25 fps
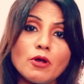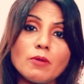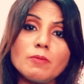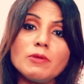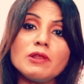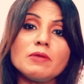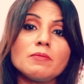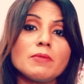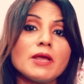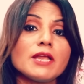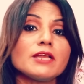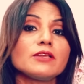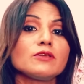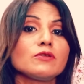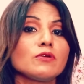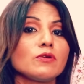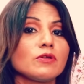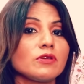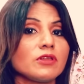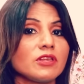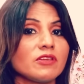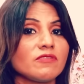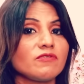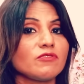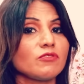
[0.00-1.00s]
probably might
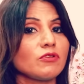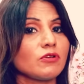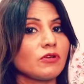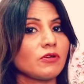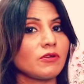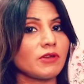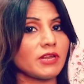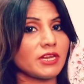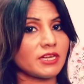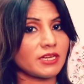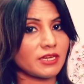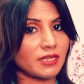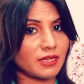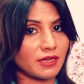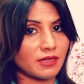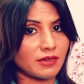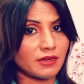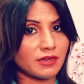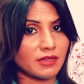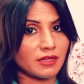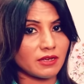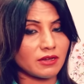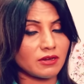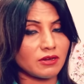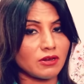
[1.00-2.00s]
not give you a great
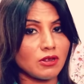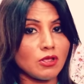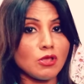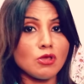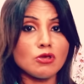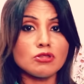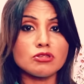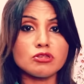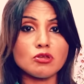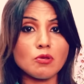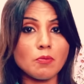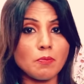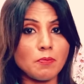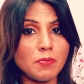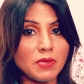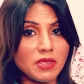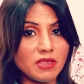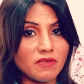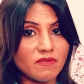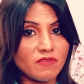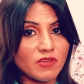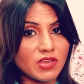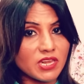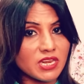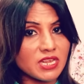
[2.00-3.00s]
career. So
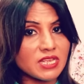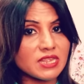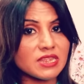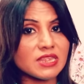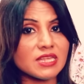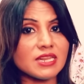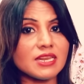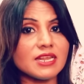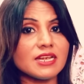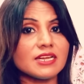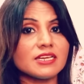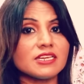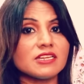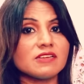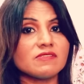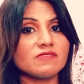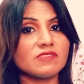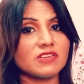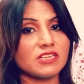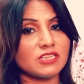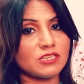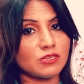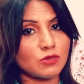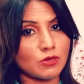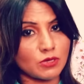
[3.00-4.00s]
be very
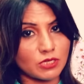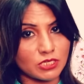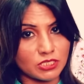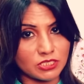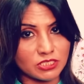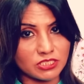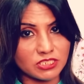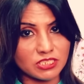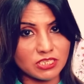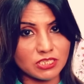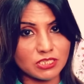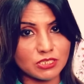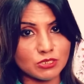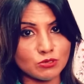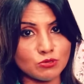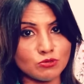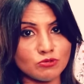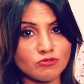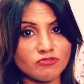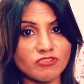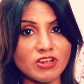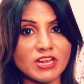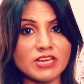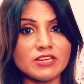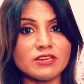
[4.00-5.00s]
selective in your
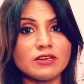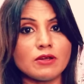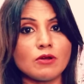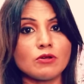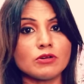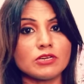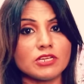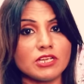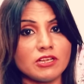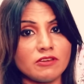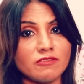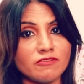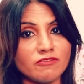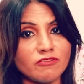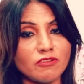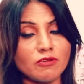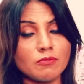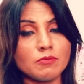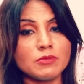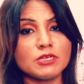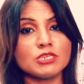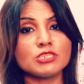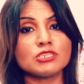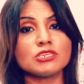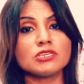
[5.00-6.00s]
institute. Find out
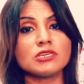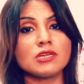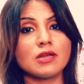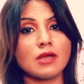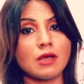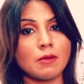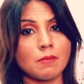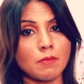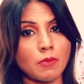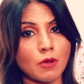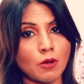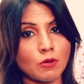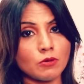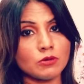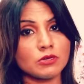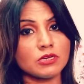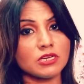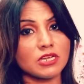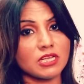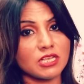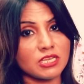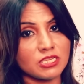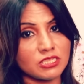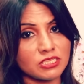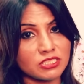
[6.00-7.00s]
information about
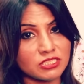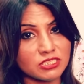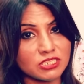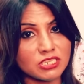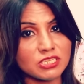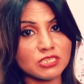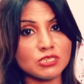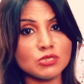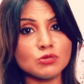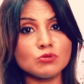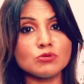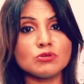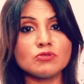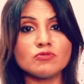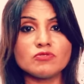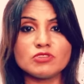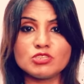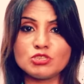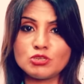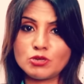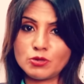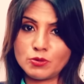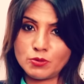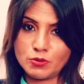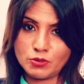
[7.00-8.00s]
institute
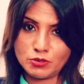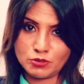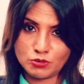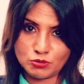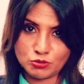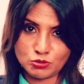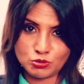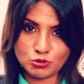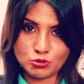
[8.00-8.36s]
which you are going to